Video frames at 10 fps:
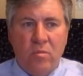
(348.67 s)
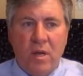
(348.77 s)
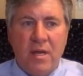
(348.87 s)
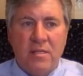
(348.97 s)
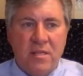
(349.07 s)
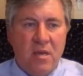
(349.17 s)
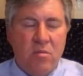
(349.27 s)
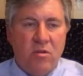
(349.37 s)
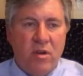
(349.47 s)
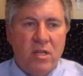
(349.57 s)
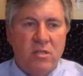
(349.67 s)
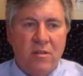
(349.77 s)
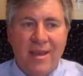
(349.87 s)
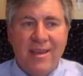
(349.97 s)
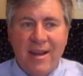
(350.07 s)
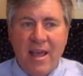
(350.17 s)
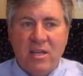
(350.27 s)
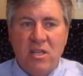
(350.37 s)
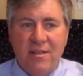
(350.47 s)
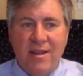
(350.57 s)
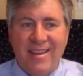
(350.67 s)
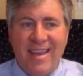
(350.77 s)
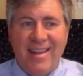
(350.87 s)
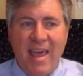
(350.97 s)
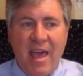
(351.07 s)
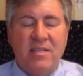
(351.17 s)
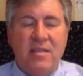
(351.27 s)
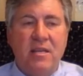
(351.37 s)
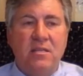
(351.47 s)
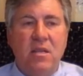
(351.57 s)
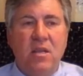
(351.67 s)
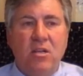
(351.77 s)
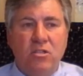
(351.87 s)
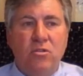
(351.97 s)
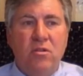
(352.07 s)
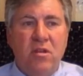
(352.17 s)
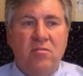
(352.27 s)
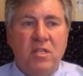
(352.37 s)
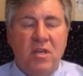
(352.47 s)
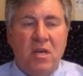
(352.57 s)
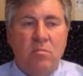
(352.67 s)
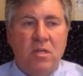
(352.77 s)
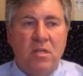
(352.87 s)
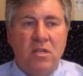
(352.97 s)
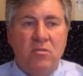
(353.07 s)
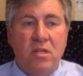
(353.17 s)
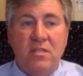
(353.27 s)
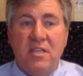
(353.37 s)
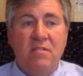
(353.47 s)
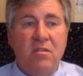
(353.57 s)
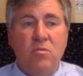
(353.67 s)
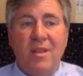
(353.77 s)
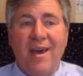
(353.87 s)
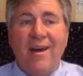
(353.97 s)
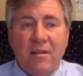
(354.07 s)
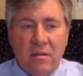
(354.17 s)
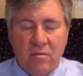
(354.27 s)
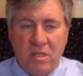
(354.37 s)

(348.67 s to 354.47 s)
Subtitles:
formalize their immigration. They can actually then get access to their retirement annuities even without